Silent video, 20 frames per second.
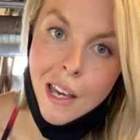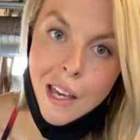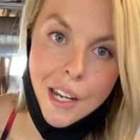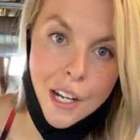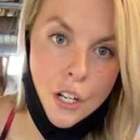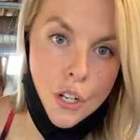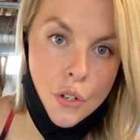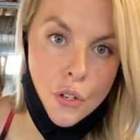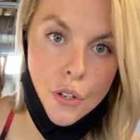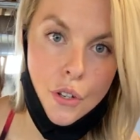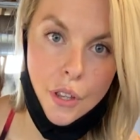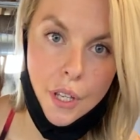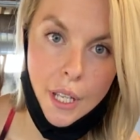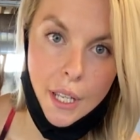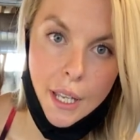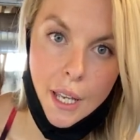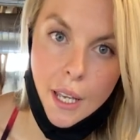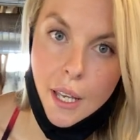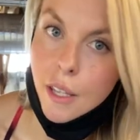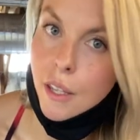And I know you're
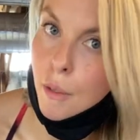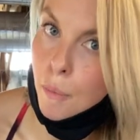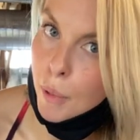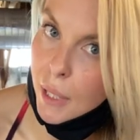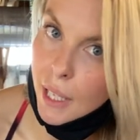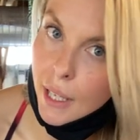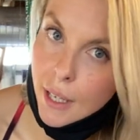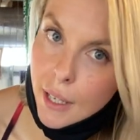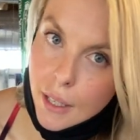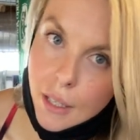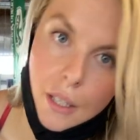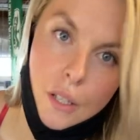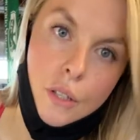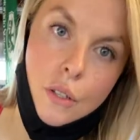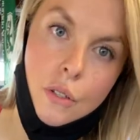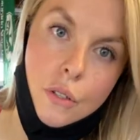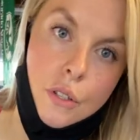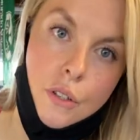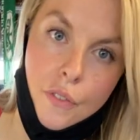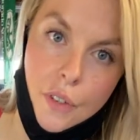thinking, the plank?
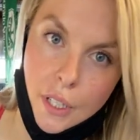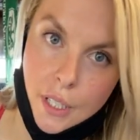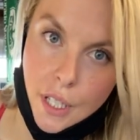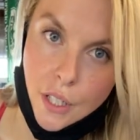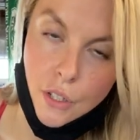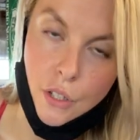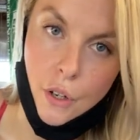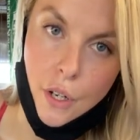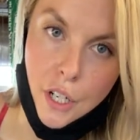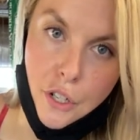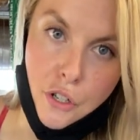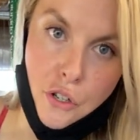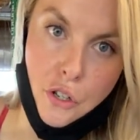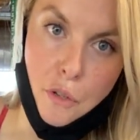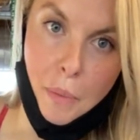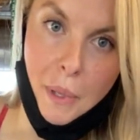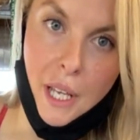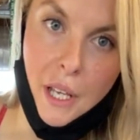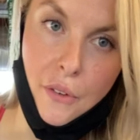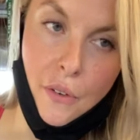Who the fuck doesn't know how to do
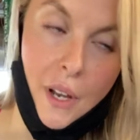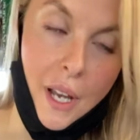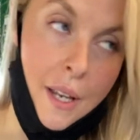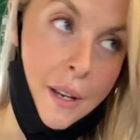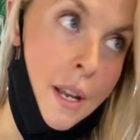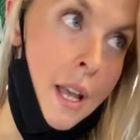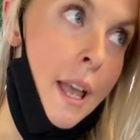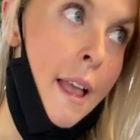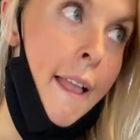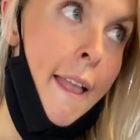the plank right?